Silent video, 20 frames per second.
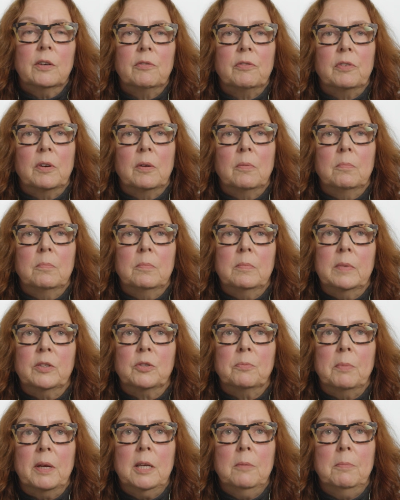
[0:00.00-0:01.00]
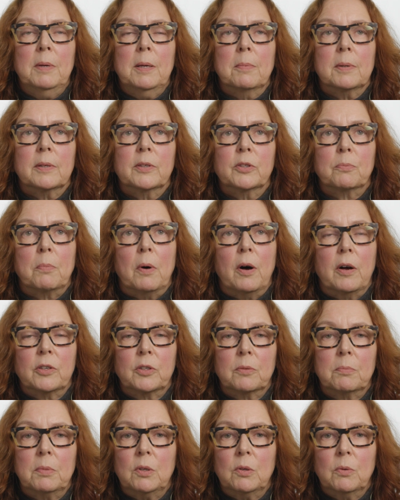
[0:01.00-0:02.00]
from as many people as
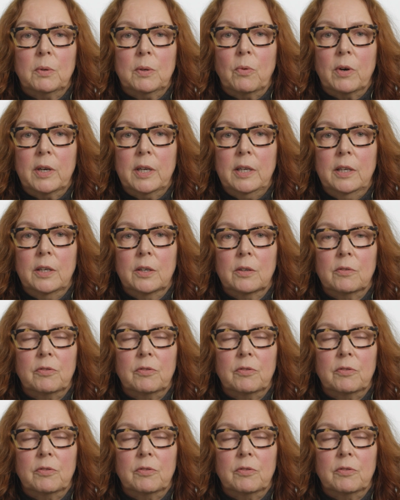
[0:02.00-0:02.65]
possible. We want to hear